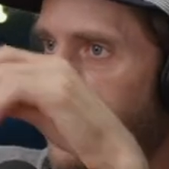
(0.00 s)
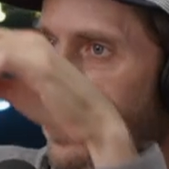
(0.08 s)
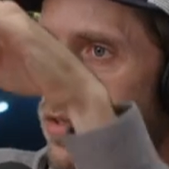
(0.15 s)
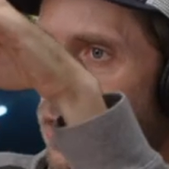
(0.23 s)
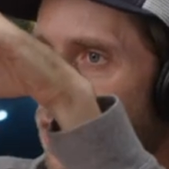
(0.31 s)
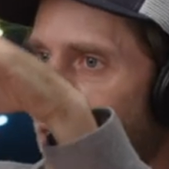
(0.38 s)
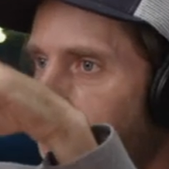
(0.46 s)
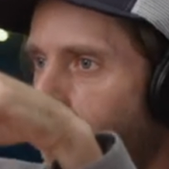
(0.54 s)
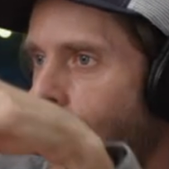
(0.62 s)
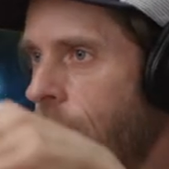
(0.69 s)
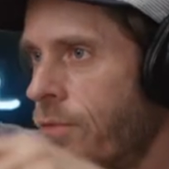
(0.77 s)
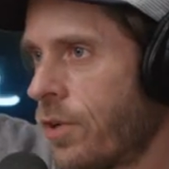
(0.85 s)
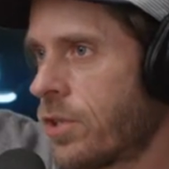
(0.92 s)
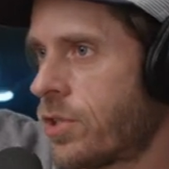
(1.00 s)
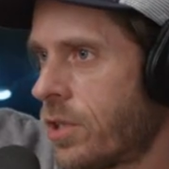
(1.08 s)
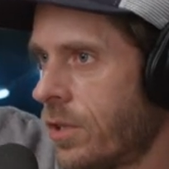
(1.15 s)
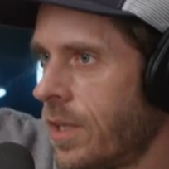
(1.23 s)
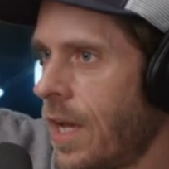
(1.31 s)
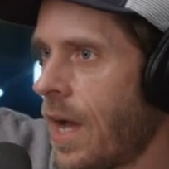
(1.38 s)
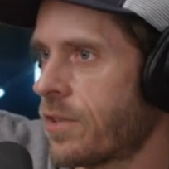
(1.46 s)
subscribe over to
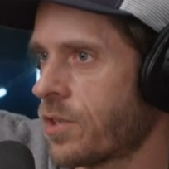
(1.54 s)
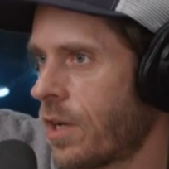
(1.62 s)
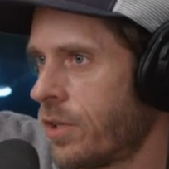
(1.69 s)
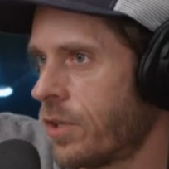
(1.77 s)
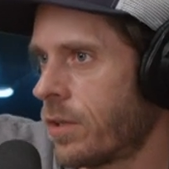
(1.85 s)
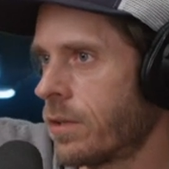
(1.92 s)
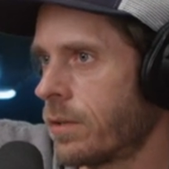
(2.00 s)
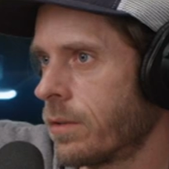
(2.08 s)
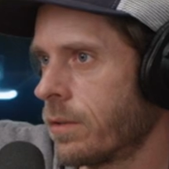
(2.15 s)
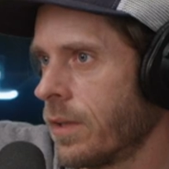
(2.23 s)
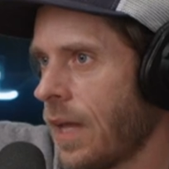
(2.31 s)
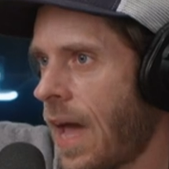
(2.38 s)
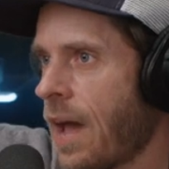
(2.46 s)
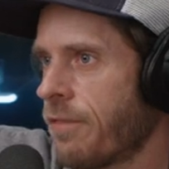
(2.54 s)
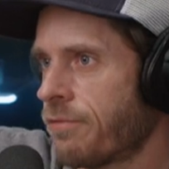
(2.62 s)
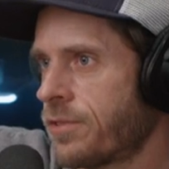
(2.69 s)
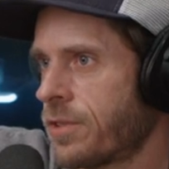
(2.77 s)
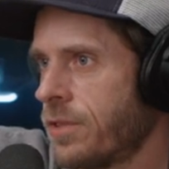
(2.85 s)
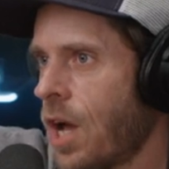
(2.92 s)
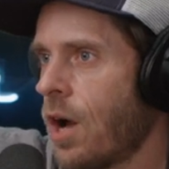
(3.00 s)
it's on your left.
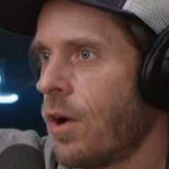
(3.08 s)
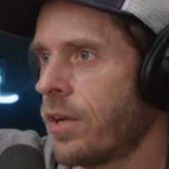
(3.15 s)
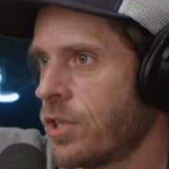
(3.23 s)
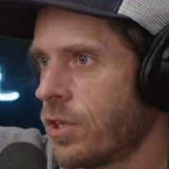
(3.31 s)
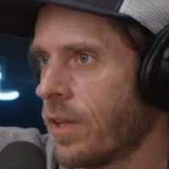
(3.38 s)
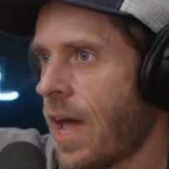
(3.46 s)
Right? No, on your